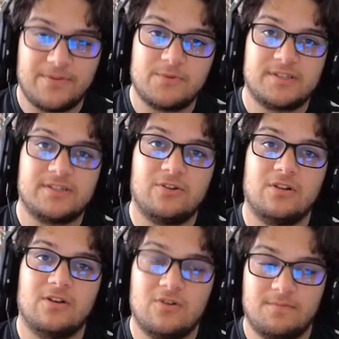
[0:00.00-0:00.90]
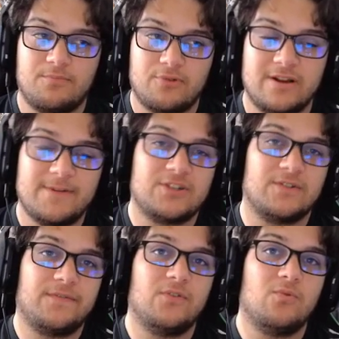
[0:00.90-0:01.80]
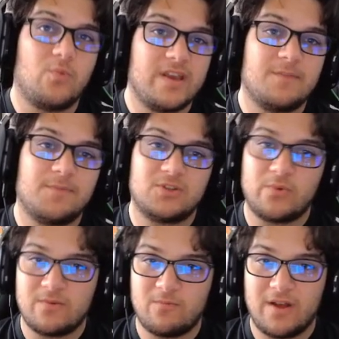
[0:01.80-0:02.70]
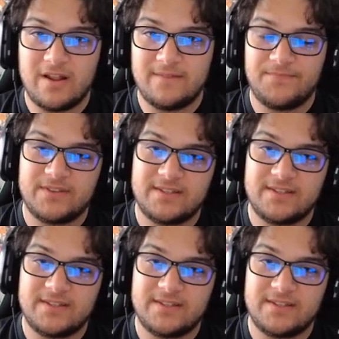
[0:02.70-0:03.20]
There was still pretty much a full week between when